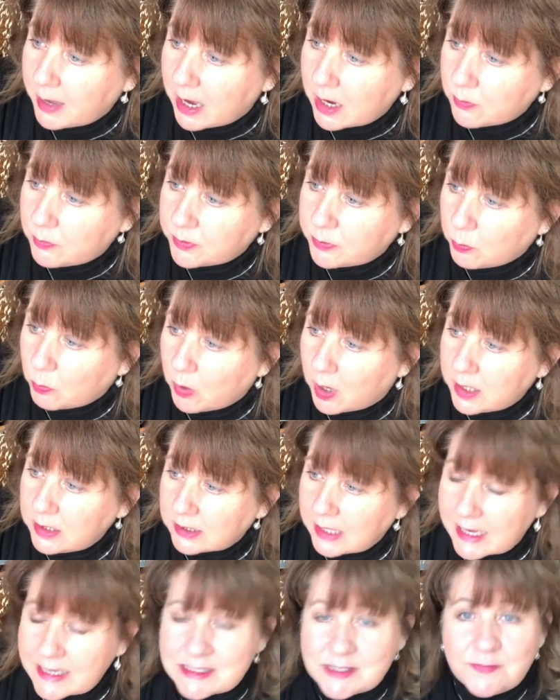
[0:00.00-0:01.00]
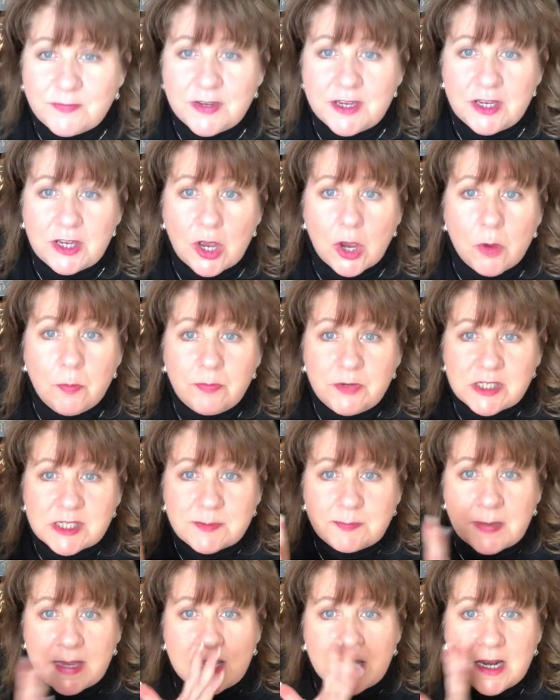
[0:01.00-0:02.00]
back with one last video
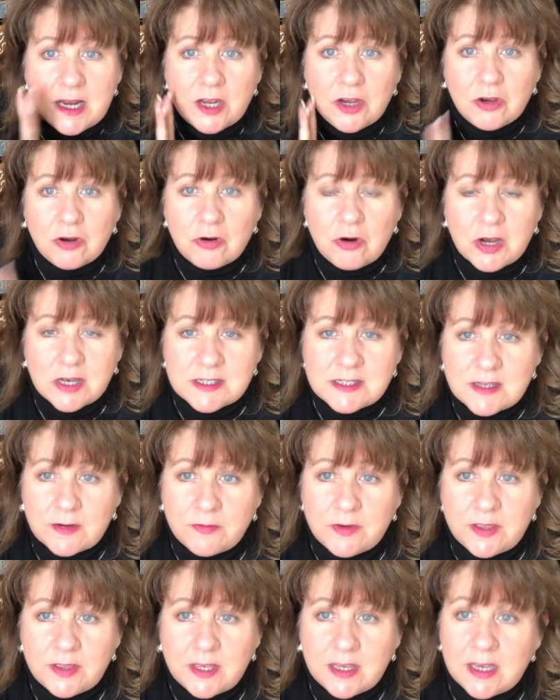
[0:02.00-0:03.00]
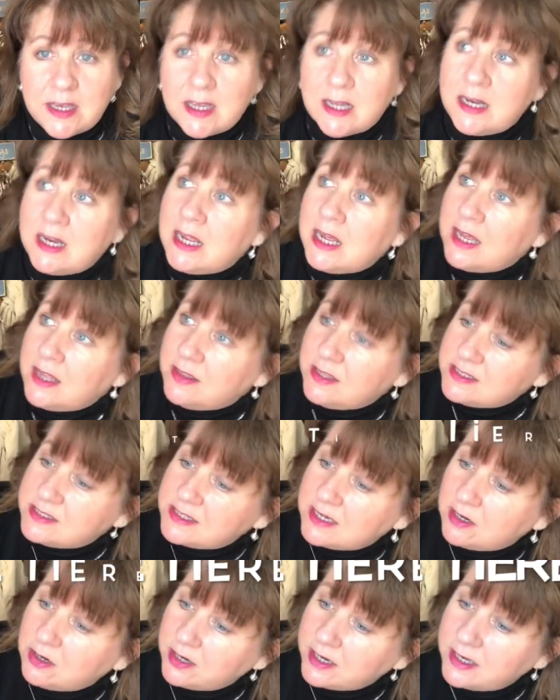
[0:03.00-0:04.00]
just panning across everything, and this
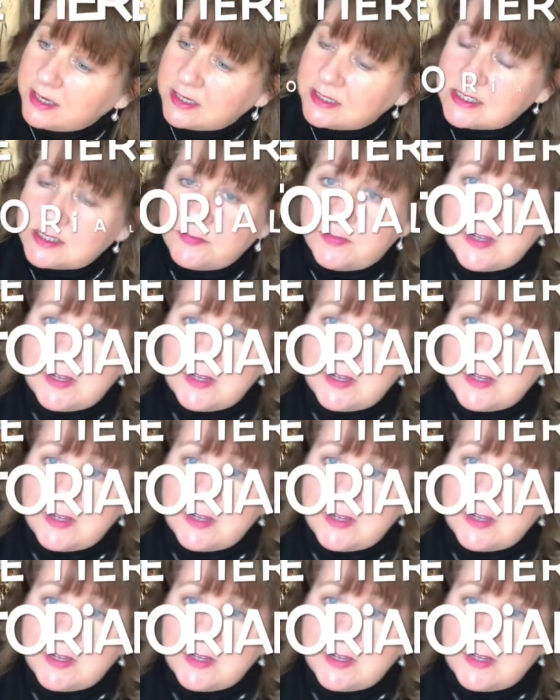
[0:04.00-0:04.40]
area is